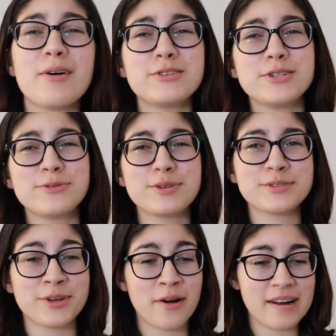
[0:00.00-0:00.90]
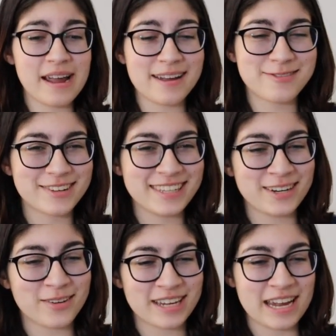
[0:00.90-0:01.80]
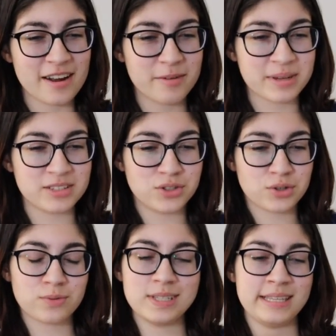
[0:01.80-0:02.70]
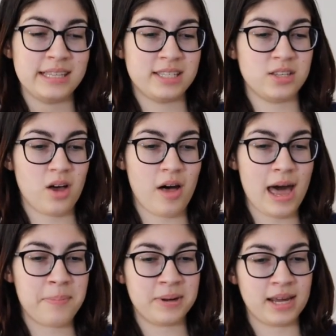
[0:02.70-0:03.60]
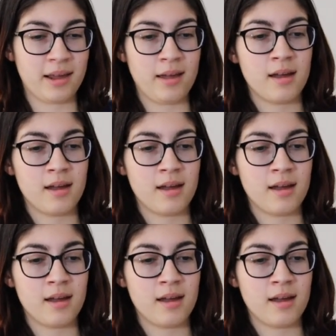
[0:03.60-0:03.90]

Oh, do you feel sorry? I really don't care because you're the reason this is all happening.